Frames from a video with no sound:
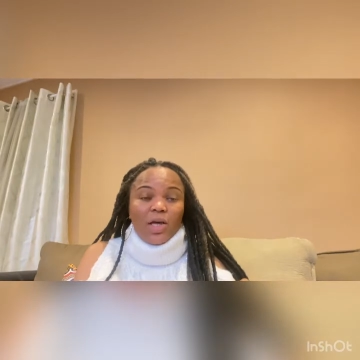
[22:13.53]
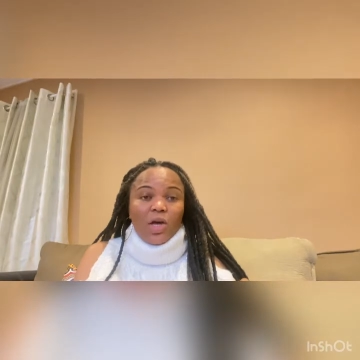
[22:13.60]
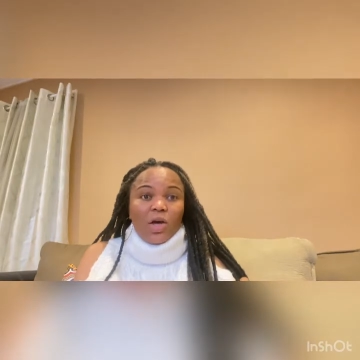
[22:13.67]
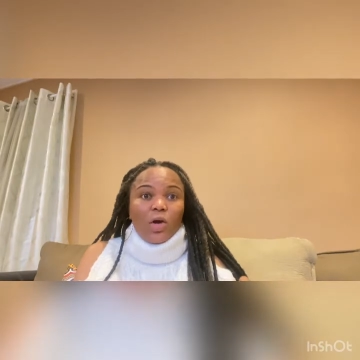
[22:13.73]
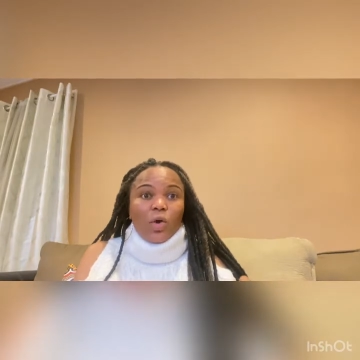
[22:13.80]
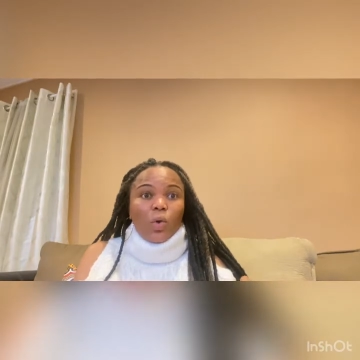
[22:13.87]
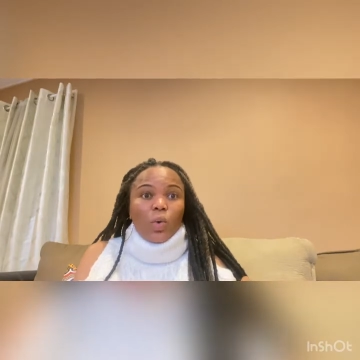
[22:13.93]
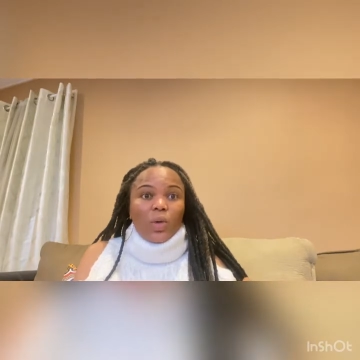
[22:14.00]

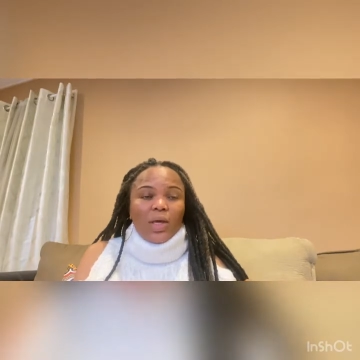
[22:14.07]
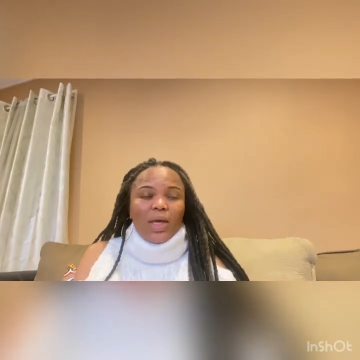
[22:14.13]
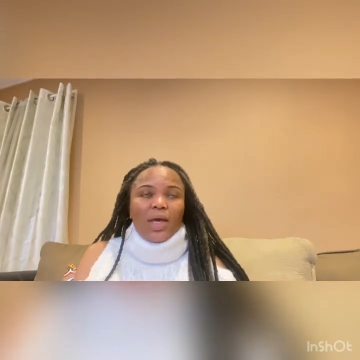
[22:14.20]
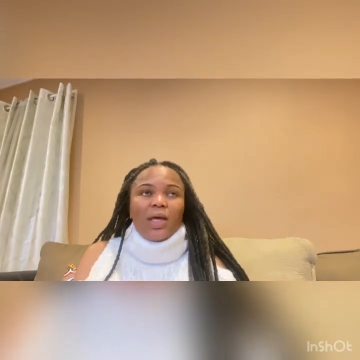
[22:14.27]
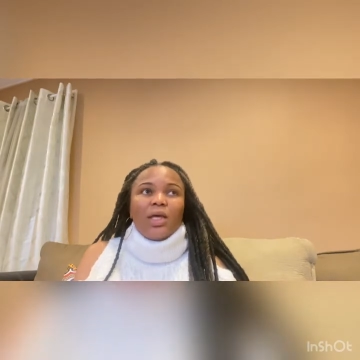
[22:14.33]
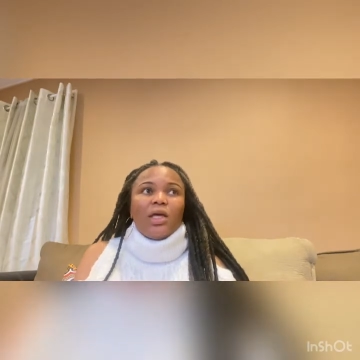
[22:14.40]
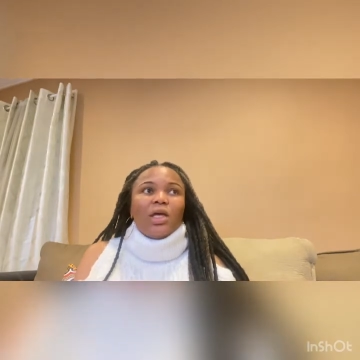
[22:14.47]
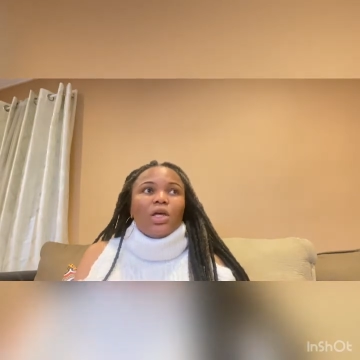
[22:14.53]

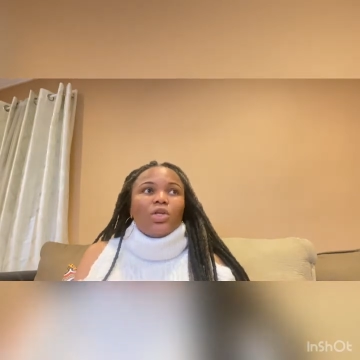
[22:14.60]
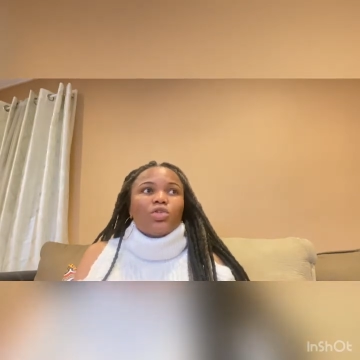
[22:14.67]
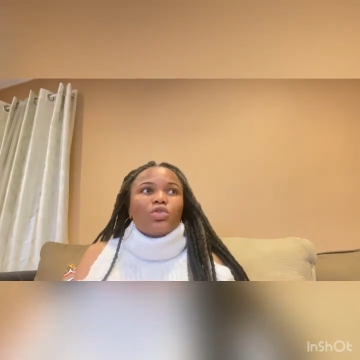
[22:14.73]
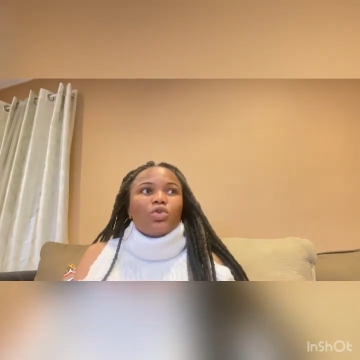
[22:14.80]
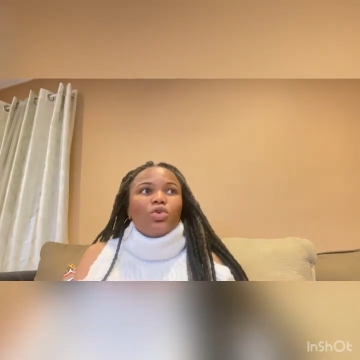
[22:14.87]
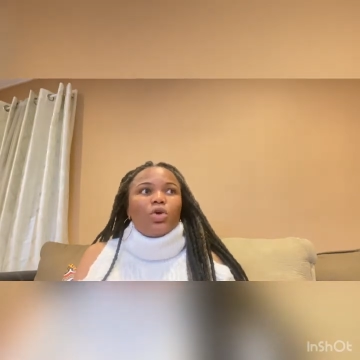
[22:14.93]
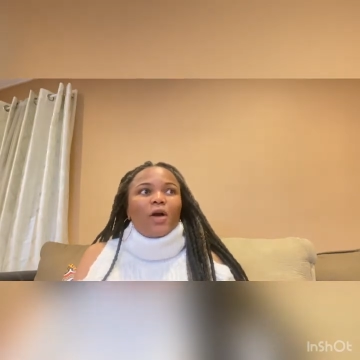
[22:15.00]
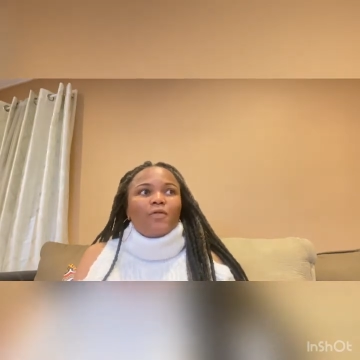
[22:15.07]
Okay, so
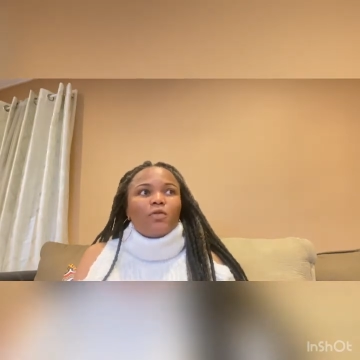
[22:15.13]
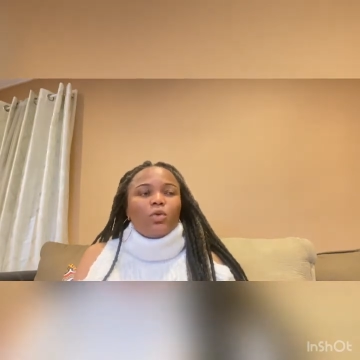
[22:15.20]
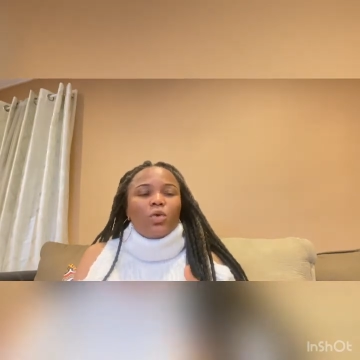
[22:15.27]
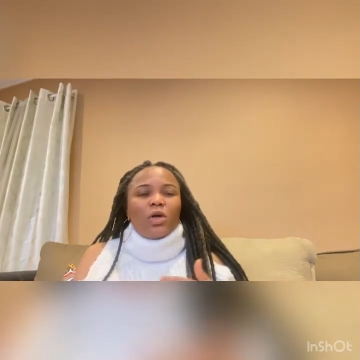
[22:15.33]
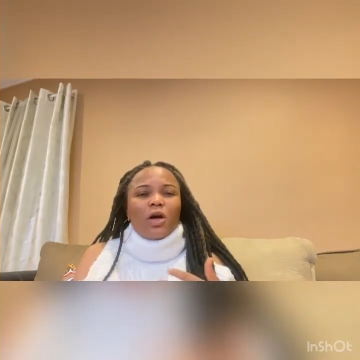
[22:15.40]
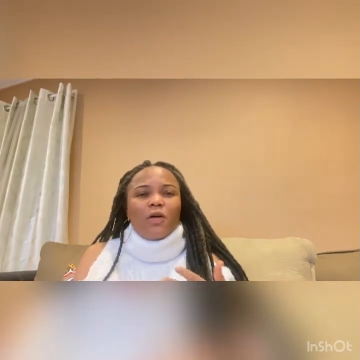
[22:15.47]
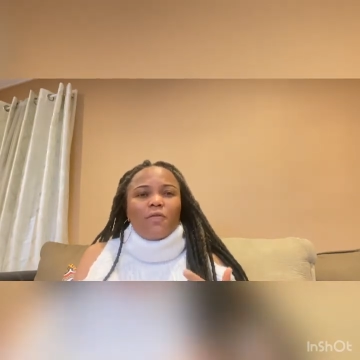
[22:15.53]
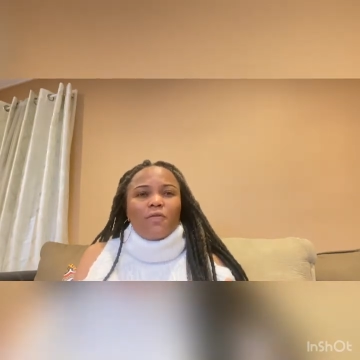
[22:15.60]
you have to look
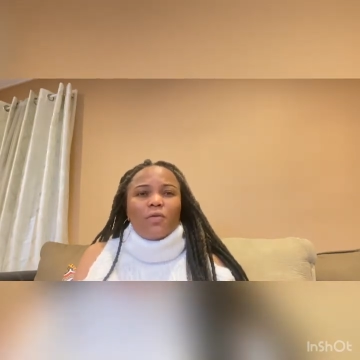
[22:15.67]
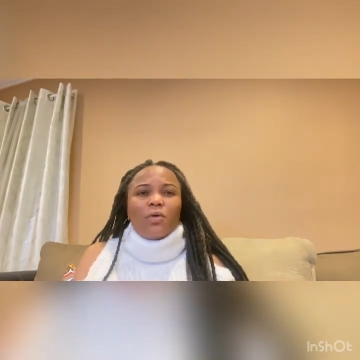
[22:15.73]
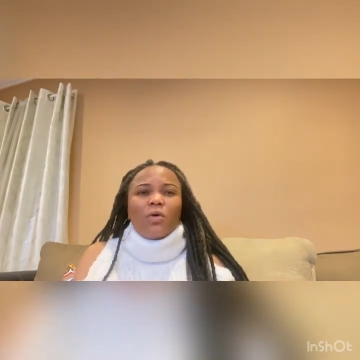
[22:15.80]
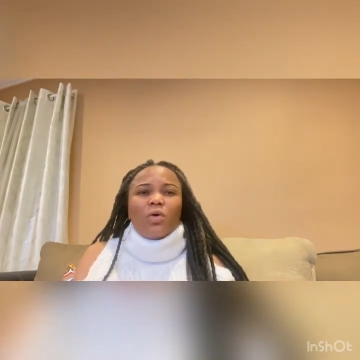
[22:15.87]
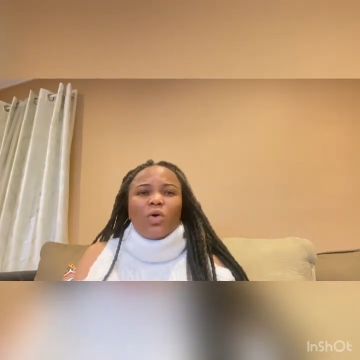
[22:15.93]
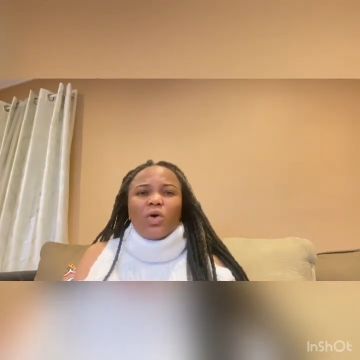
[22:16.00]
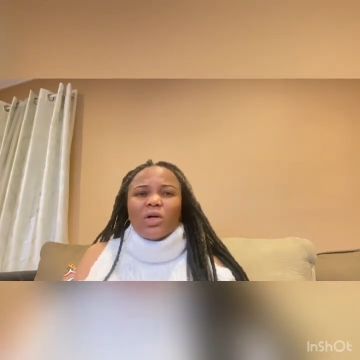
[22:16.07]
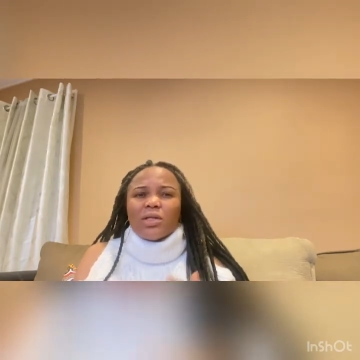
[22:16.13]
out for
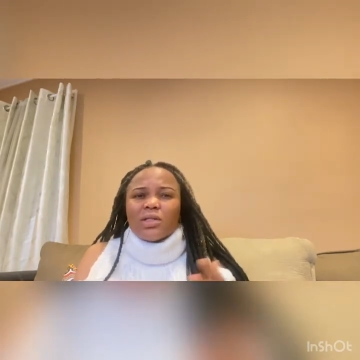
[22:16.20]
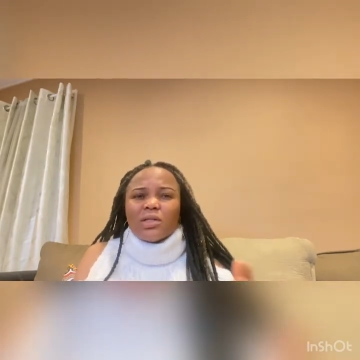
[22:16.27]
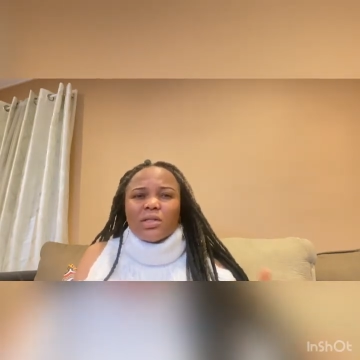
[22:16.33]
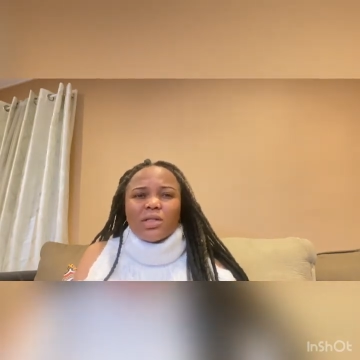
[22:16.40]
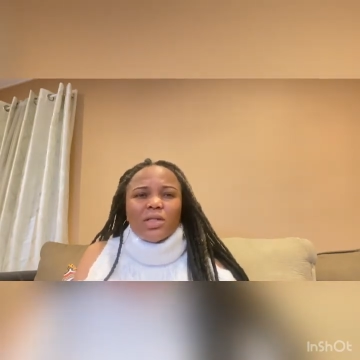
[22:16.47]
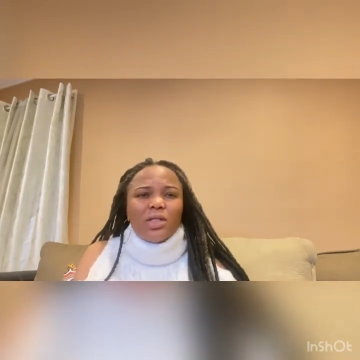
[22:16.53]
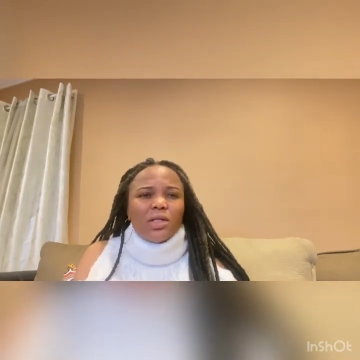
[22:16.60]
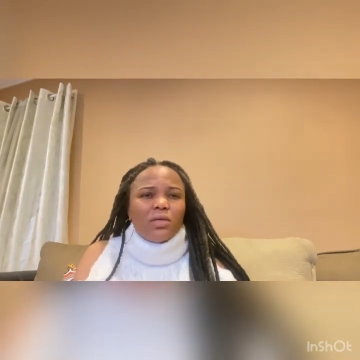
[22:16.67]
other
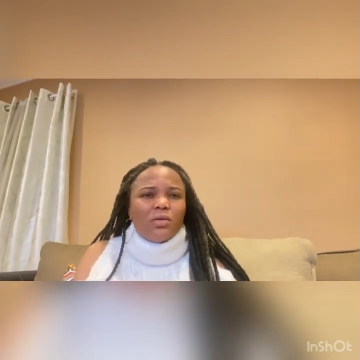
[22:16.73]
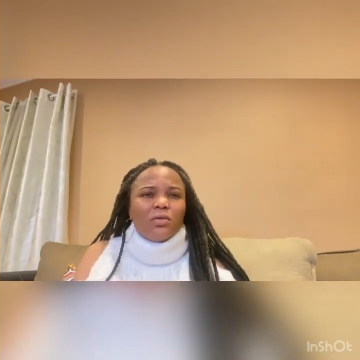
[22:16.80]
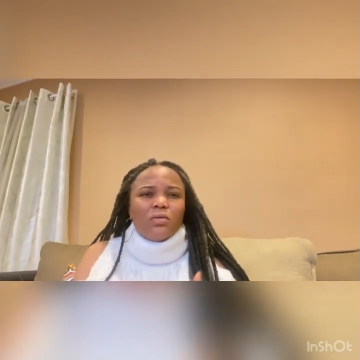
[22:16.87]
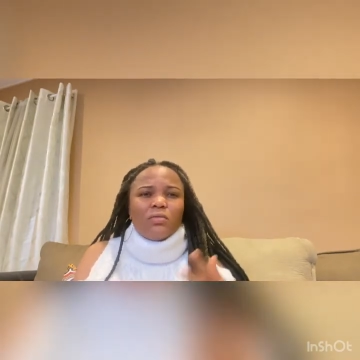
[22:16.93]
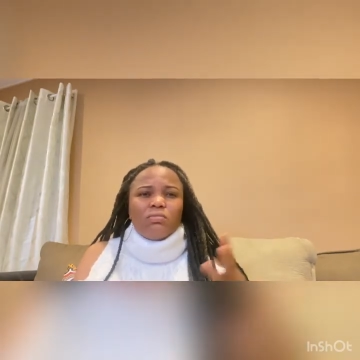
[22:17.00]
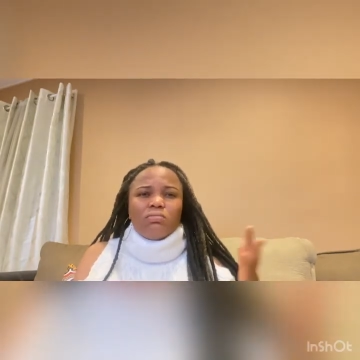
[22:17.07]
legal